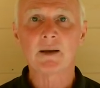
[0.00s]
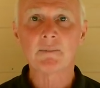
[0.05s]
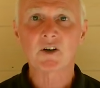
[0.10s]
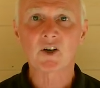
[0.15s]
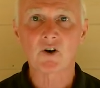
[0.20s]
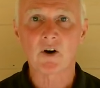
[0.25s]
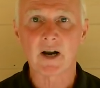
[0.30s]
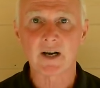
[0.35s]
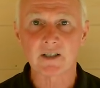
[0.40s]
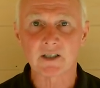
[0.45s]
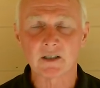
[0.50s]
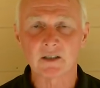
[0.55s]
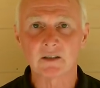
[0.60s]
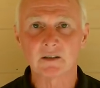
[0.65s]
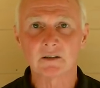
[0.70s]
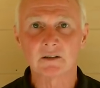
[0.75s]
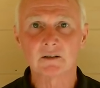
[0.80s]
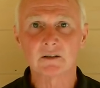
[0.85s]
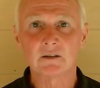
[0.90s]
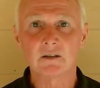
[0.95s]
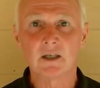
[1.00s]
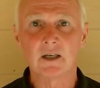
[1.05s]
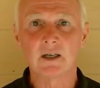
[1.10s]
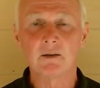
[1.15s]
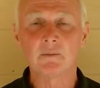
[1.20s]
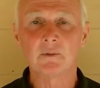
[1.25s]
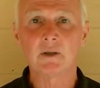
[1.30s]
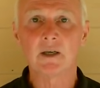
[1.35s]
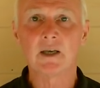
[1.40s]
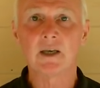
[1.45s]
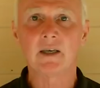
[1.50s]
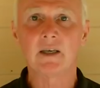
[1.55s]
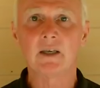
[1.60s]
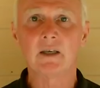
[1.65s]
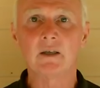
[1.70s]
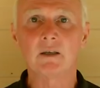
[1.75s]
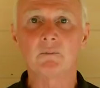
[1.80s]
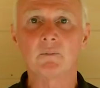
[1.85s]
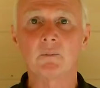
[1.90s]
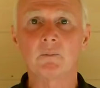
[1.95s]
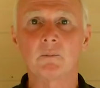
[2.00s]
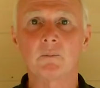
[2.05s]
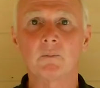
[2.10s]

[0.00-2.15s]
Democrat, a